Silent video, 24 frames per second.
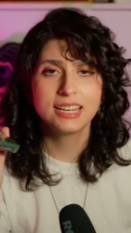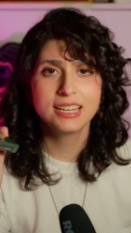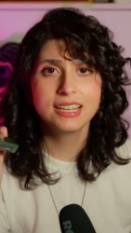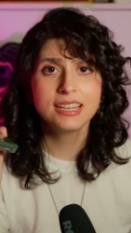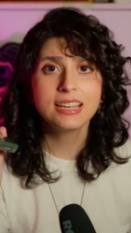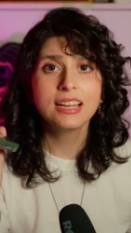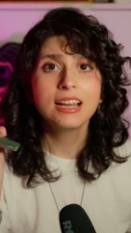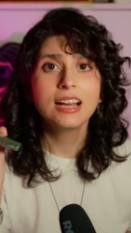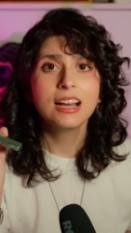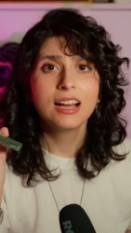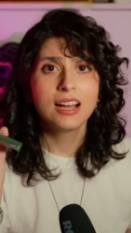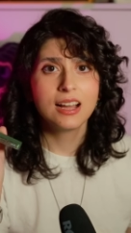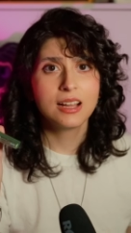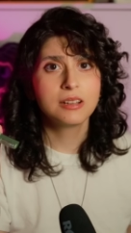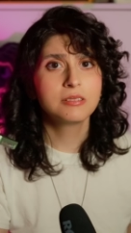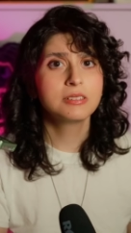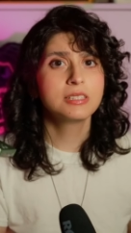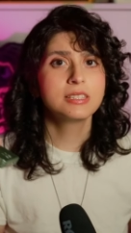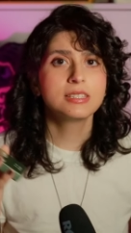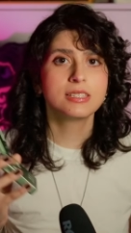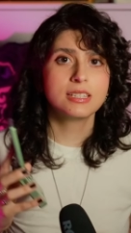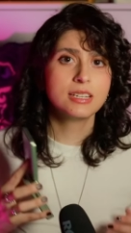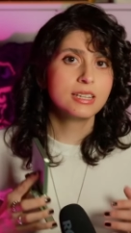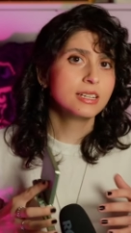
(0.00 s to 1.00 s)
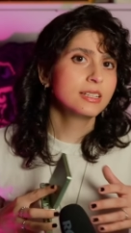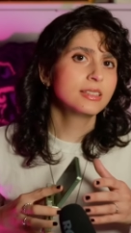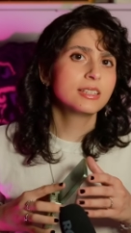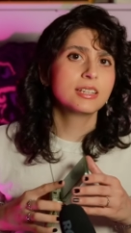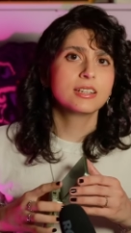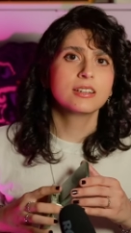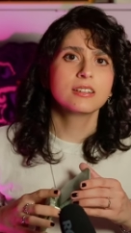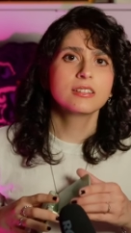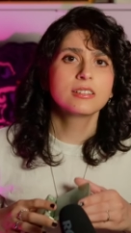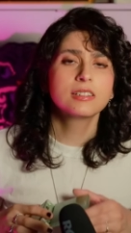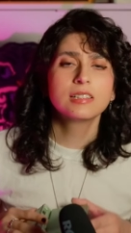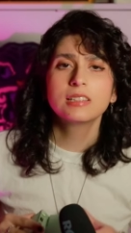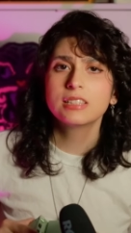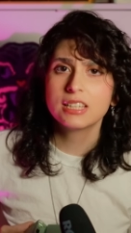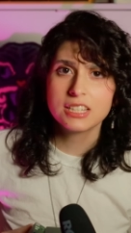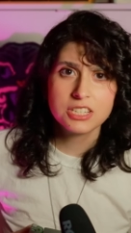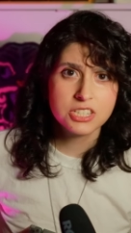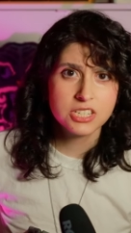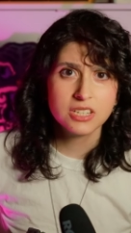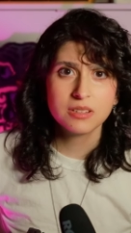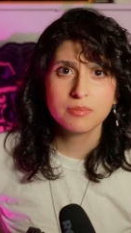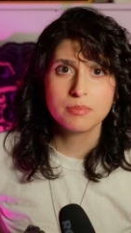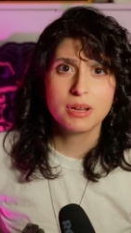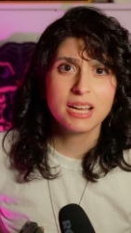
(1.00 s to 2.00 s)
And I was sitting there
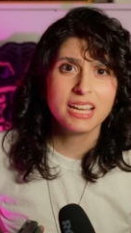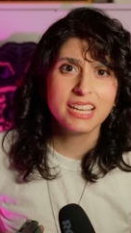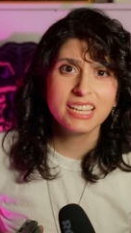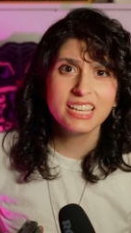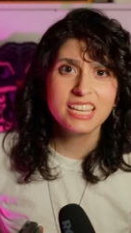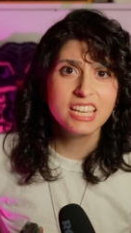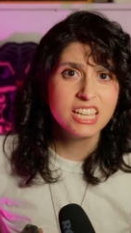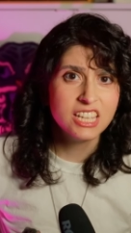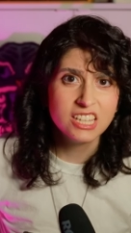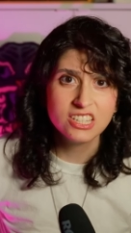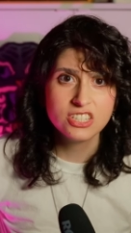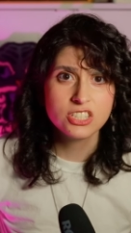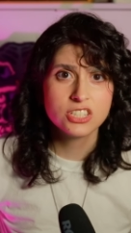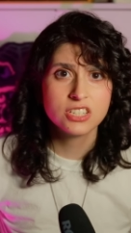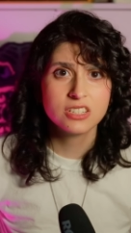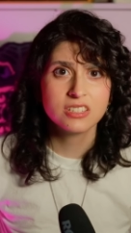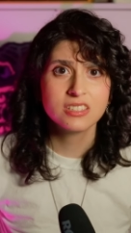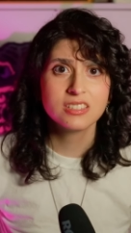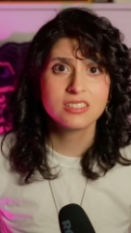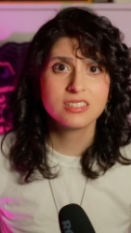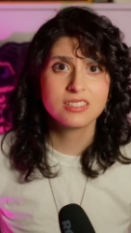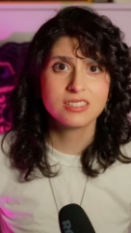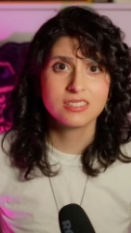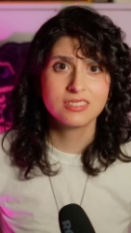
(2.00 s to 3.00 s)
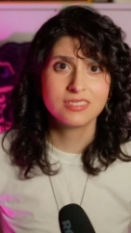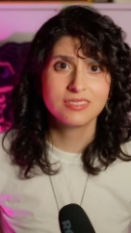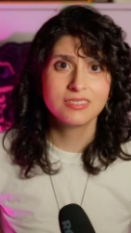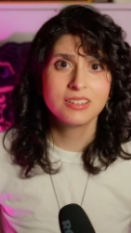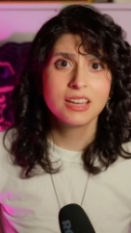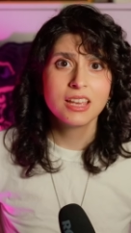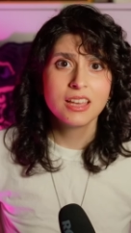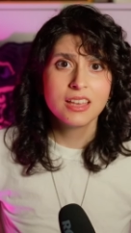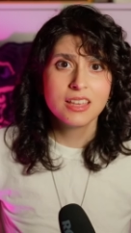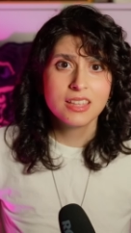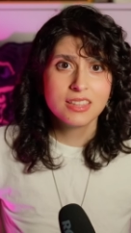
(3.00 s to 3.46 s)
clutching my hinges and